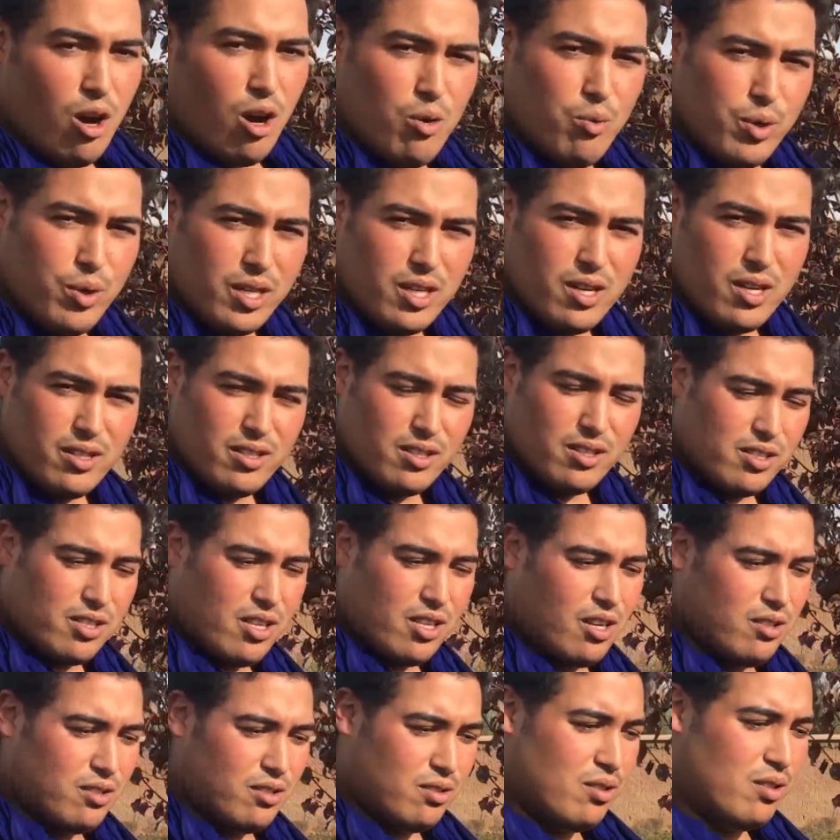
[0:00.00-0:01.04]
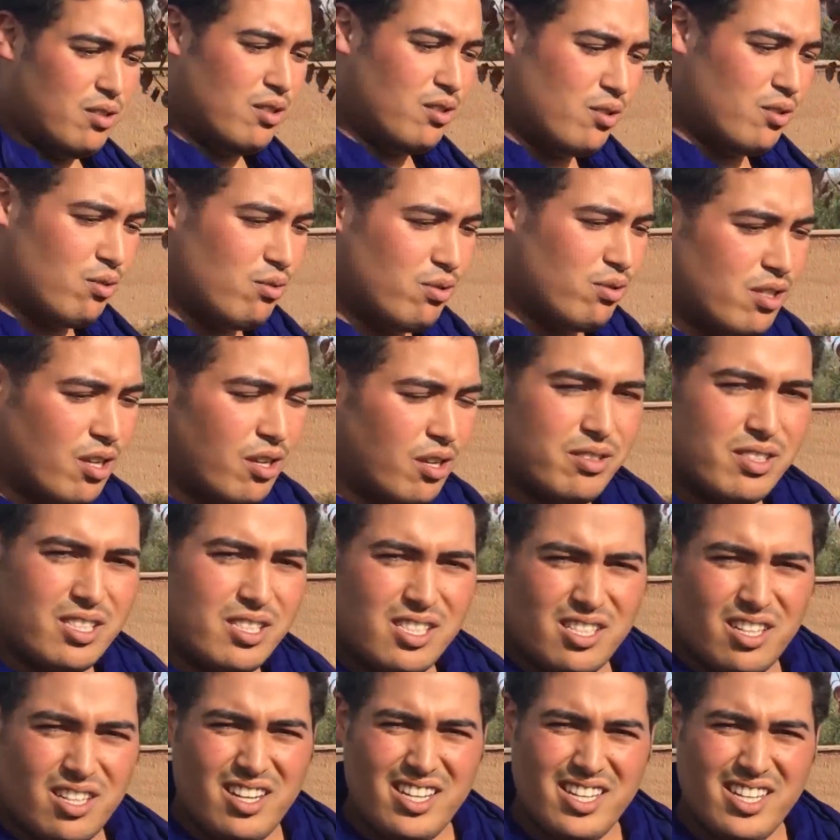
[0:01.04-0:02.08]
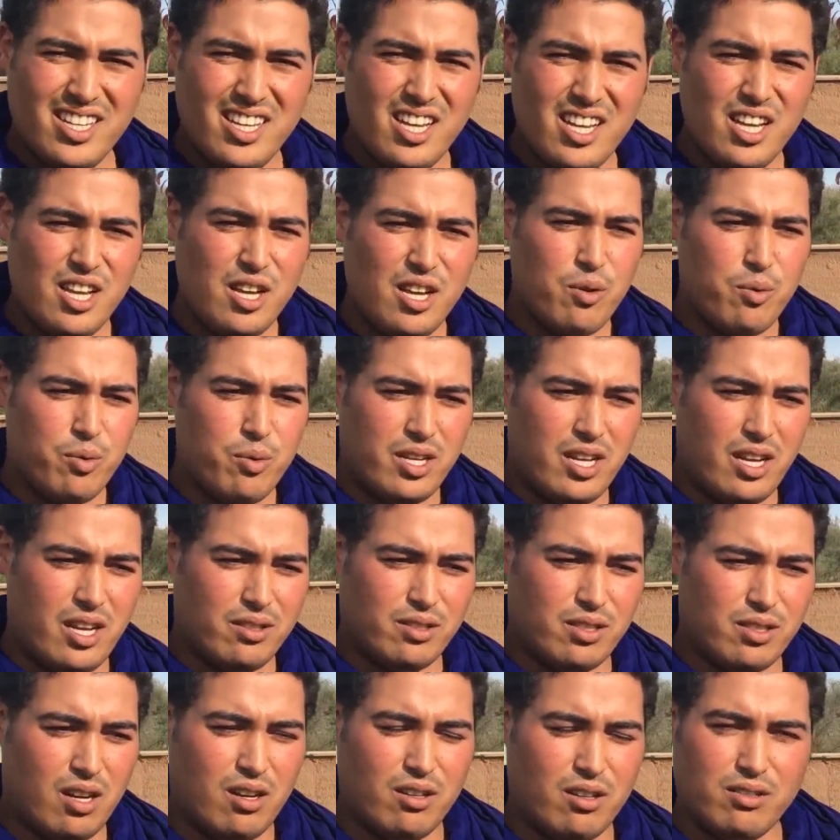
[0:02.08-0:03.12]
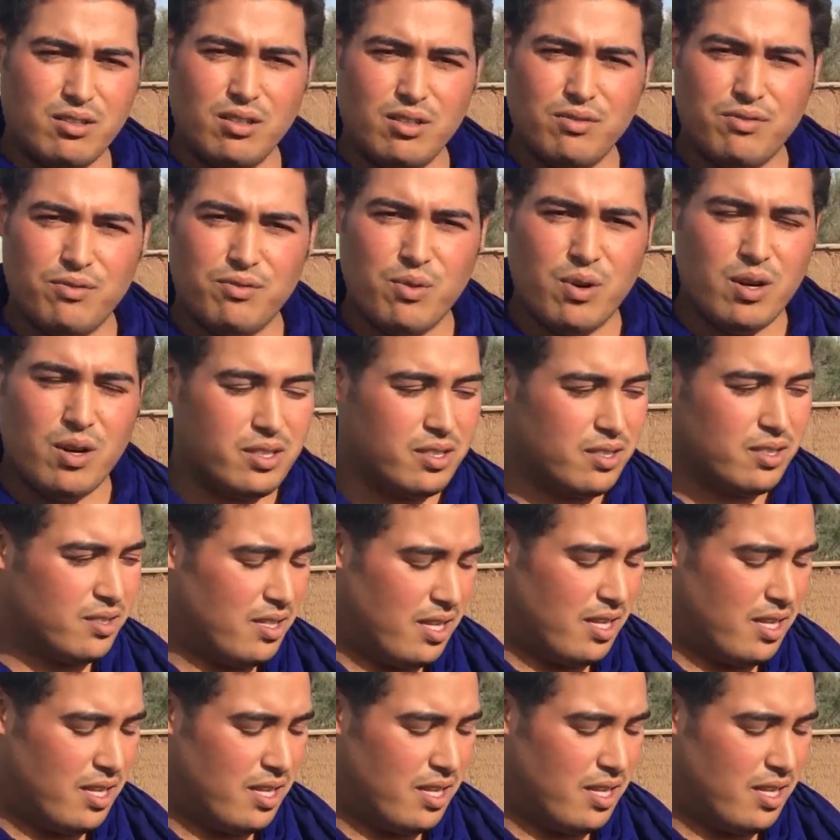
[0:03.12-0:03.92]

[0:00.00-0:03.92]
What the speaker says: how we gonna start? To start easily without a lot of work,